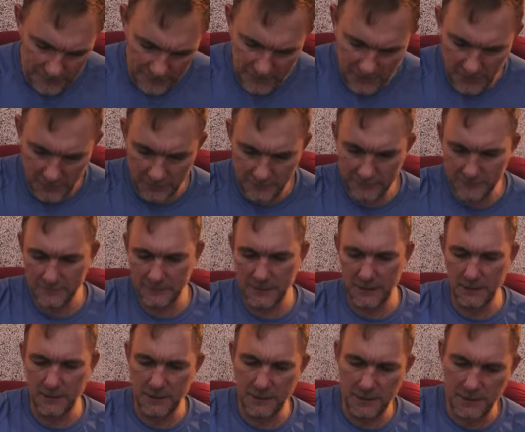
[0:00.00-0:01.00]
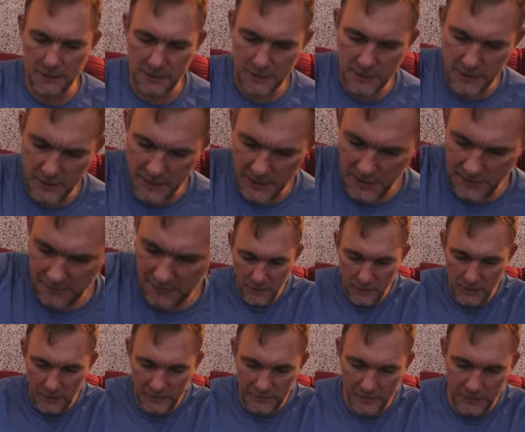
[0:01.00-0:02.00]
let's go. Cookie.
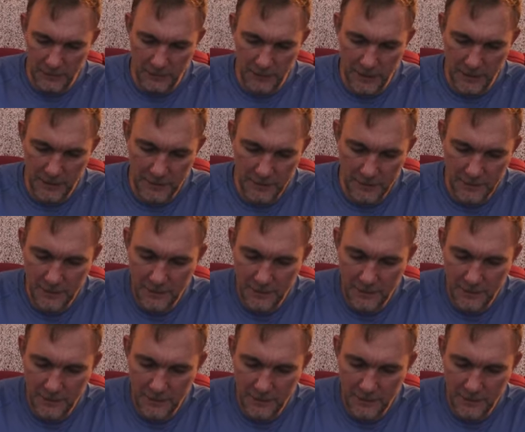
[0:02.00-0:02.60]
Oh, it's gooey.